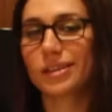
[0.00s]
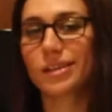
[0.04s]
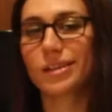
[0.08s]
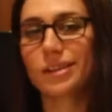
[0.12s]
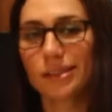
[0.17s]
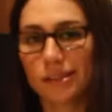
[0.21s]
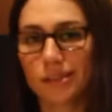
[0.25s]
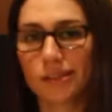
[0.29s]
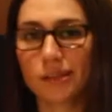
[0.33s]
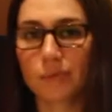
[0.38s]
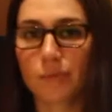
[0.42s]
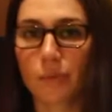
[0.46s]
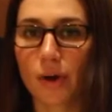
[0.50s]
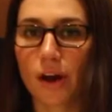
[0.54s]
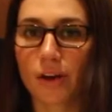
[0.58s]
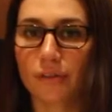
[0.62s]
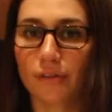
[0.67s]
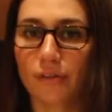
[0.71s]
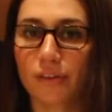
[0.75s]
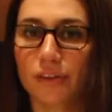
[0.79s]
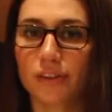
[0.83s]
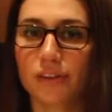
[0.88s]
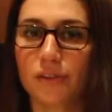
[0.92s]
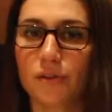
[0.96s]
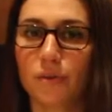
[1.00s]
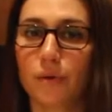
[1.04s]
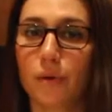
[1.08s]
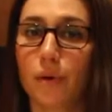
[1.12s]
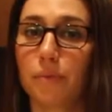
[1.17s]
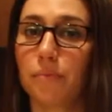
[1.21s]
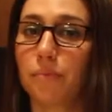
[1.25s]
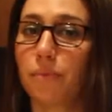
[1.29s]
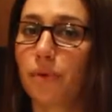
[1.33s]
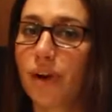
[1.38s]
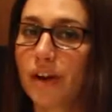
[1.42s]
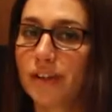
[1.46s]
easy breakfast to
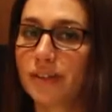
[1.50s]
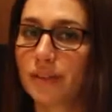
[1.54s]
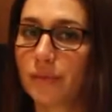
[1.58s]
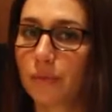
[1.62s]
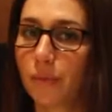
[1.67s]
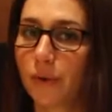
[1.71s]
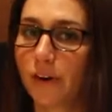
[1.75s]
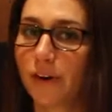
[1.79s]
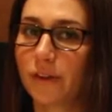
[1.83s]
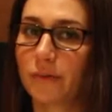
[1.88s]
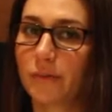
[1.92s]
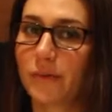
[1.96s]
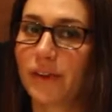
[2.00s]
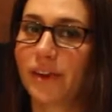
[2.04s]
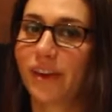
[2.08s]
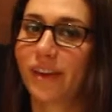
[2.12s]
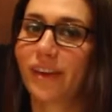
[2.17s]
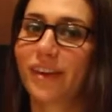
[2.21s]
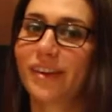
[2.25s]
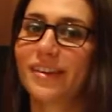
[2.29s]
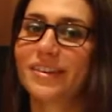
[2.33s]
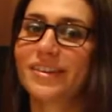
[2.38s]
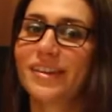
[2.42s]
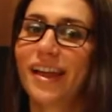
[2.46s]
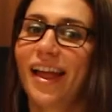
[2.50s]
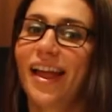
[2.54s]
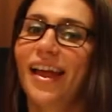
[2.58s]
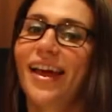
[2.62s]
impress them with, because